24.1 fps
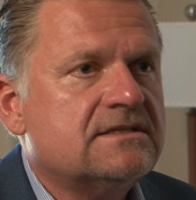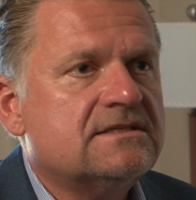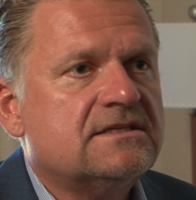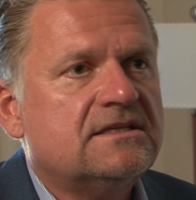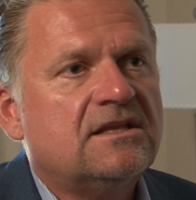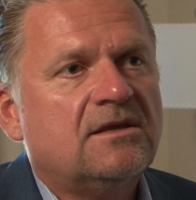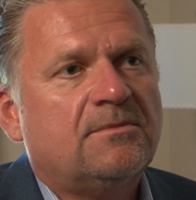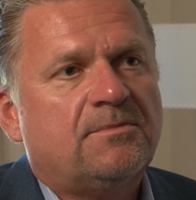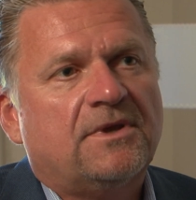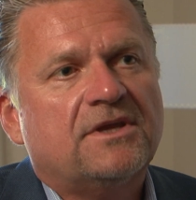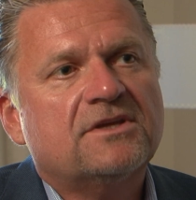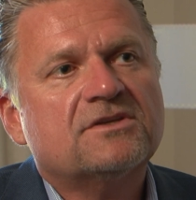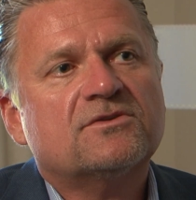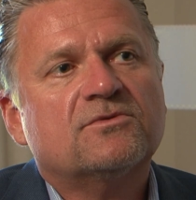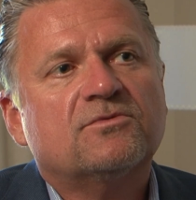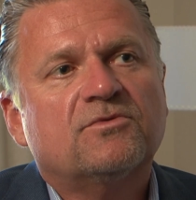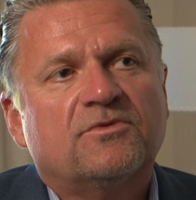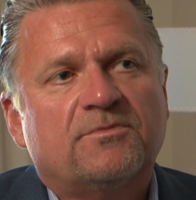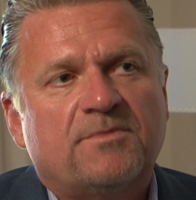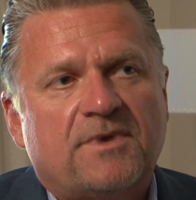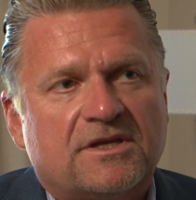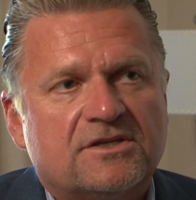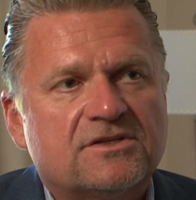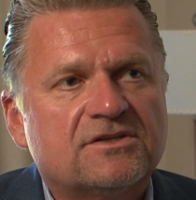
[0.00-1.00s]
see the patient
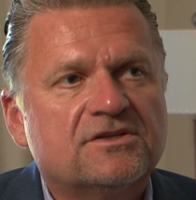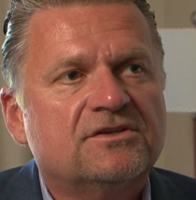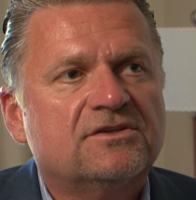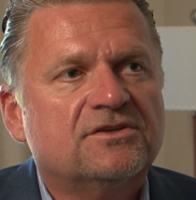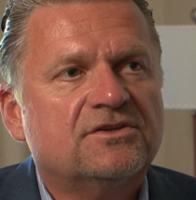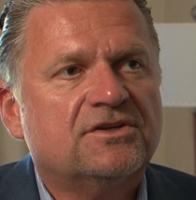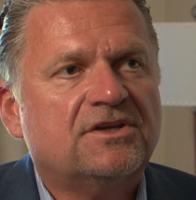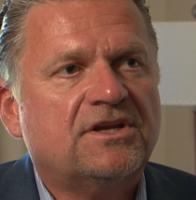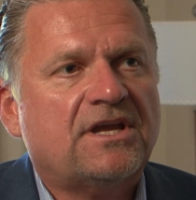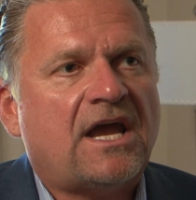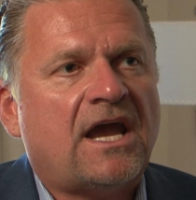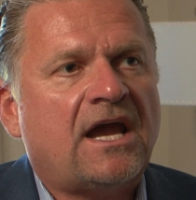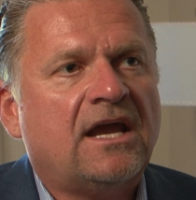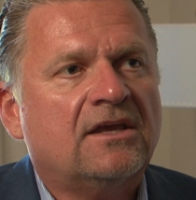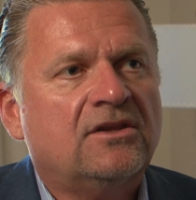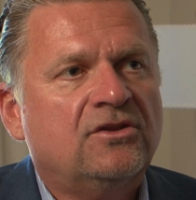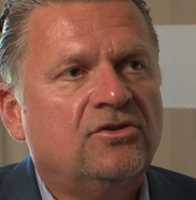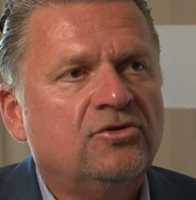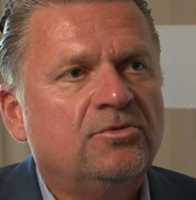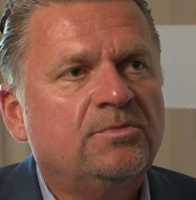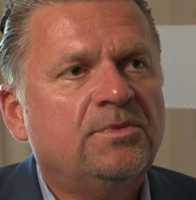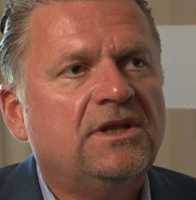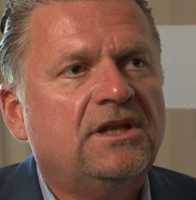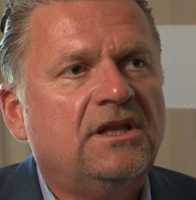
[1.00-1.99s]
with mesh injury, I
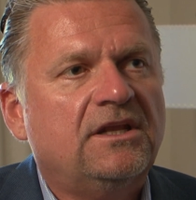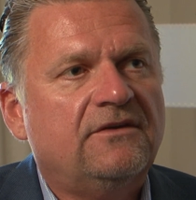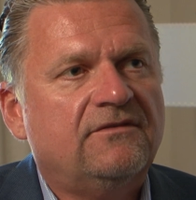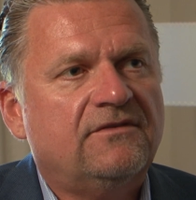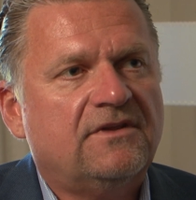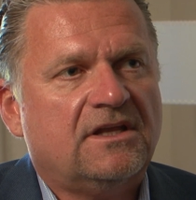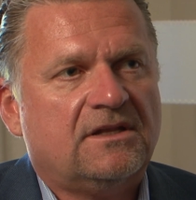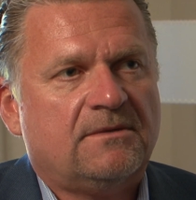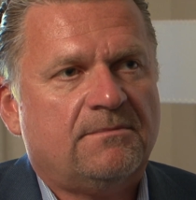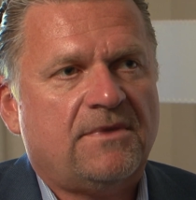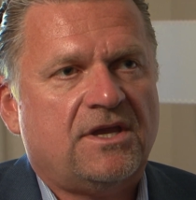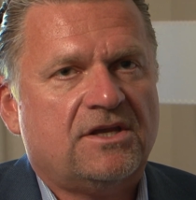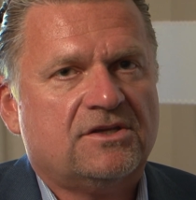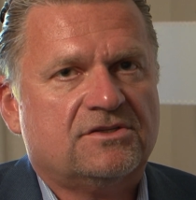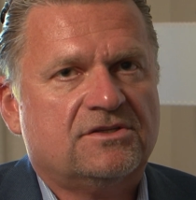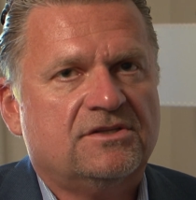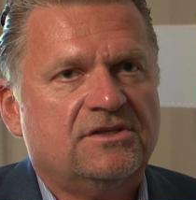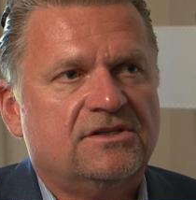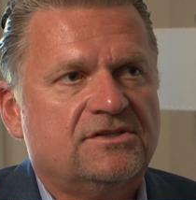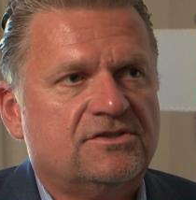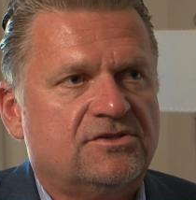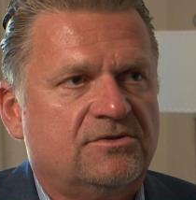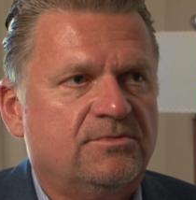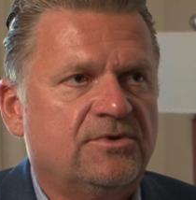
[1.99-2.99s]
do believe that mesh
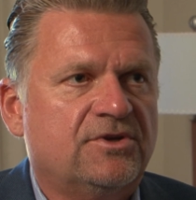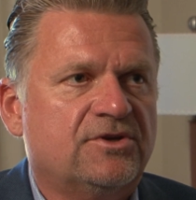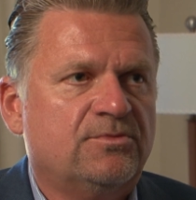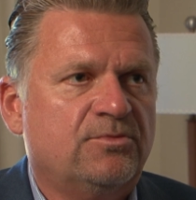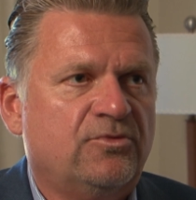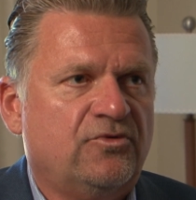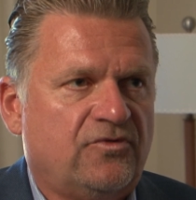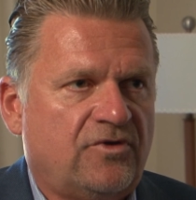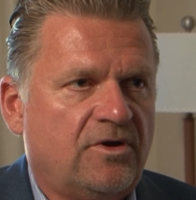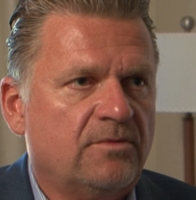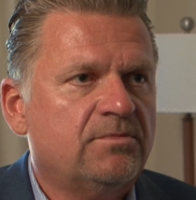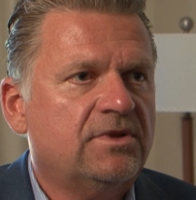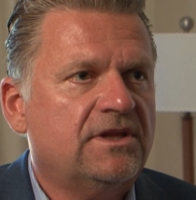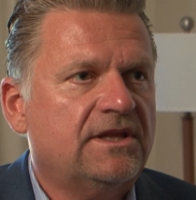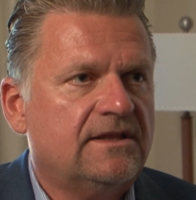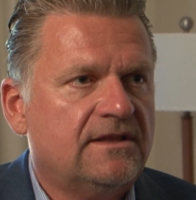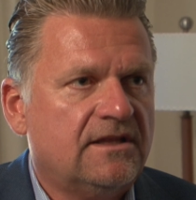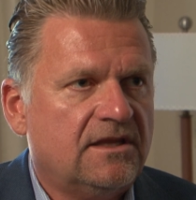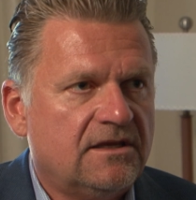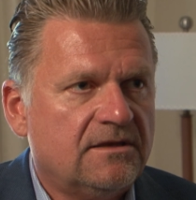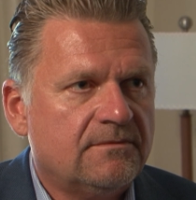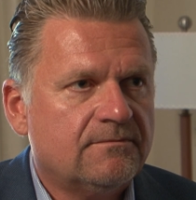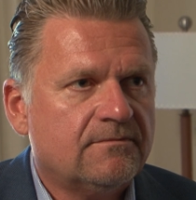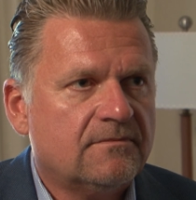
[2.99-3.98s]
needs to be removed
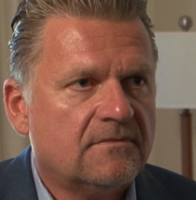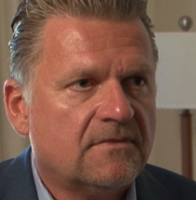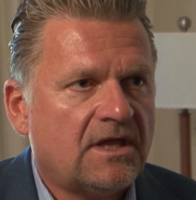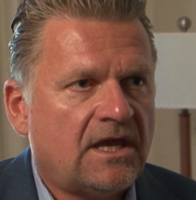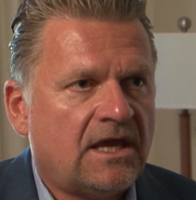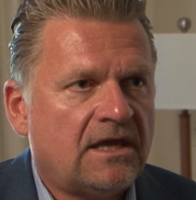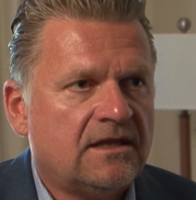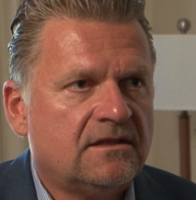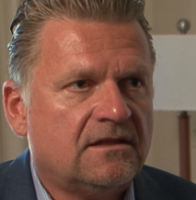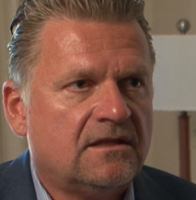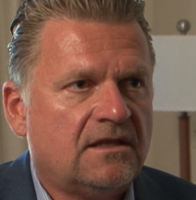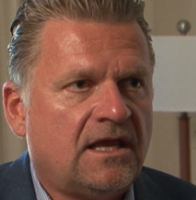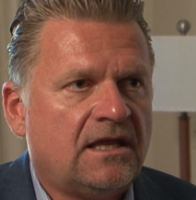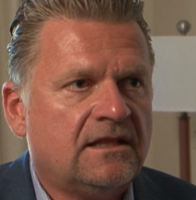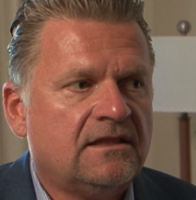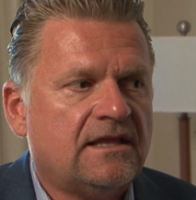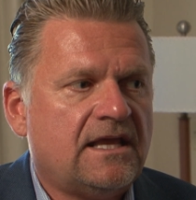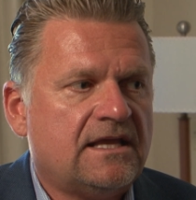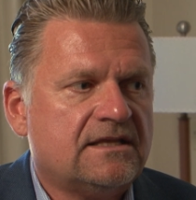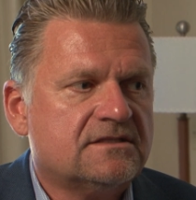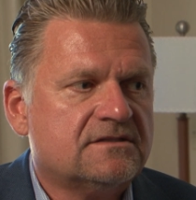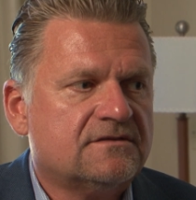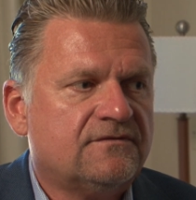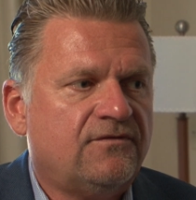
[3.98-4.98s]
completely. And
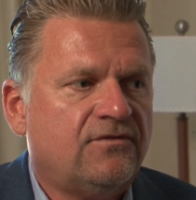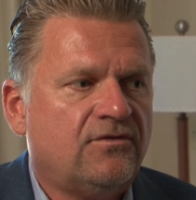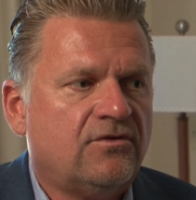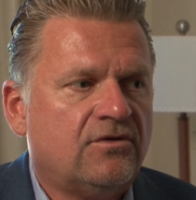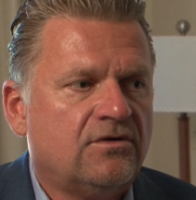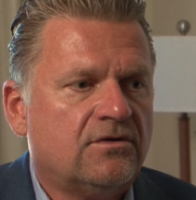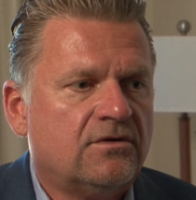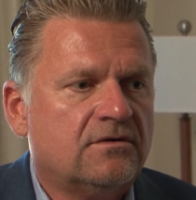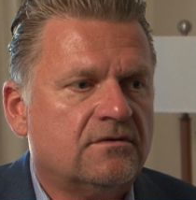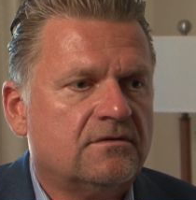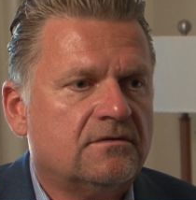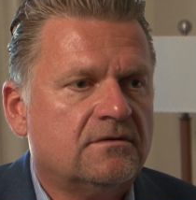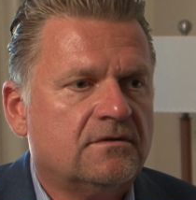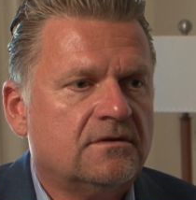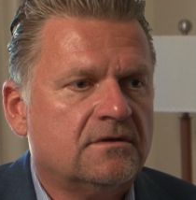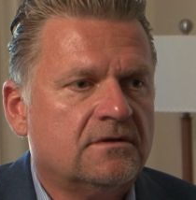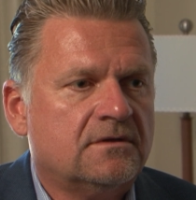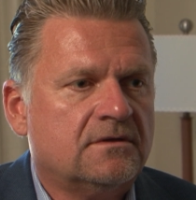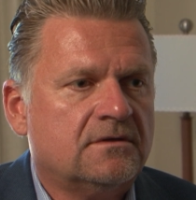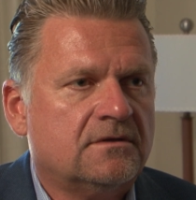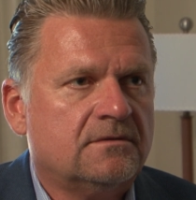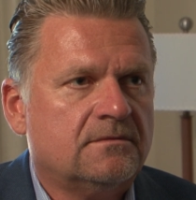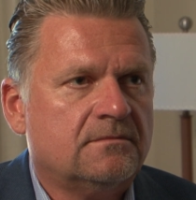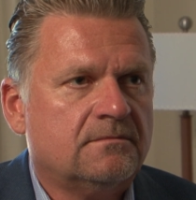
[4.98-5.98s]
that's
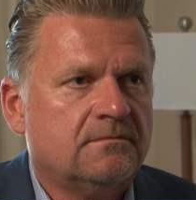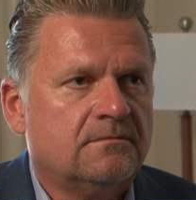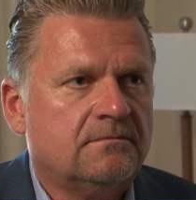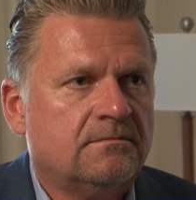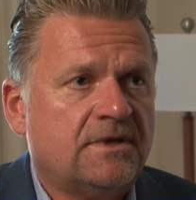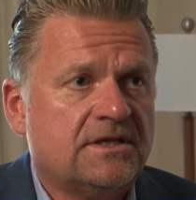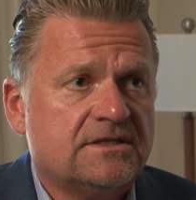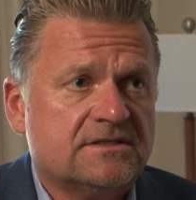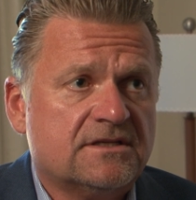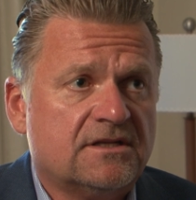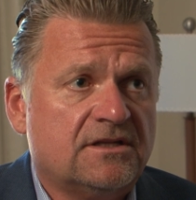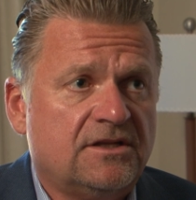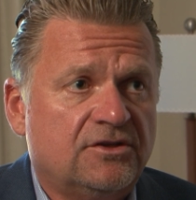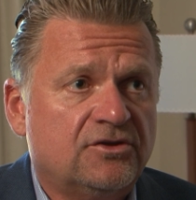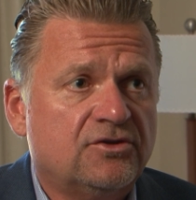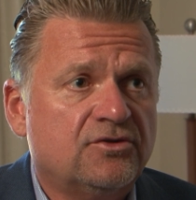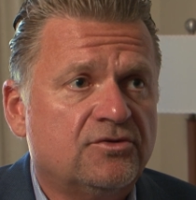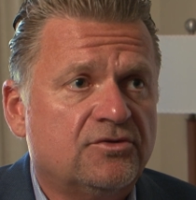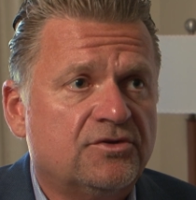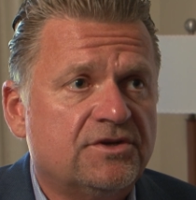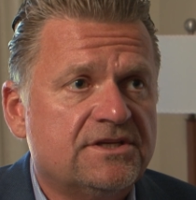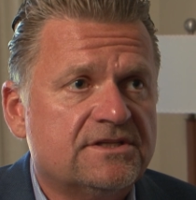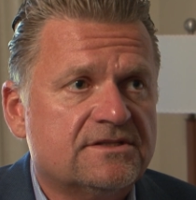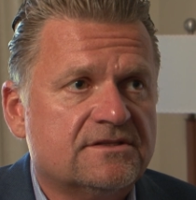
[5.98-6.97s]
for basically
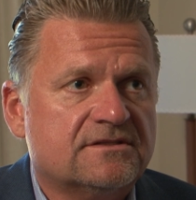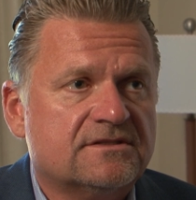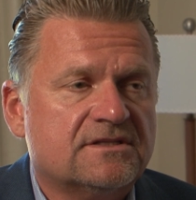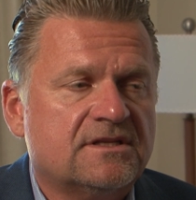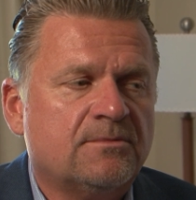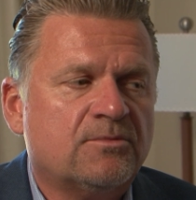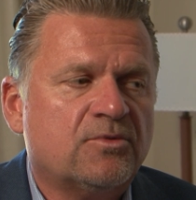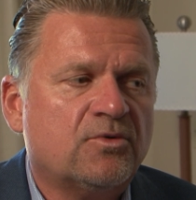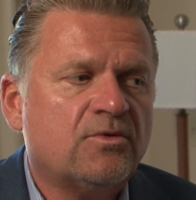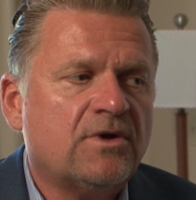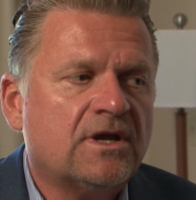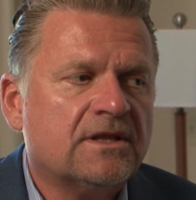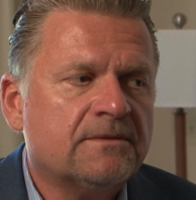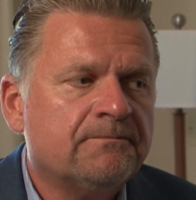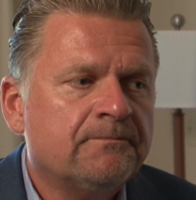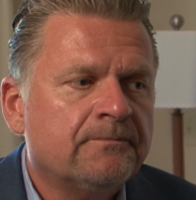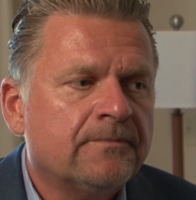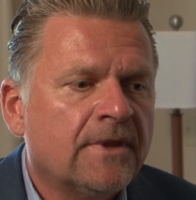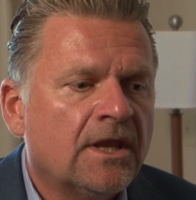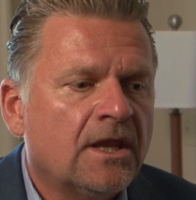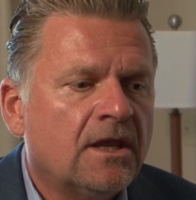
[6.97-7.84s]
two reasons. Number one,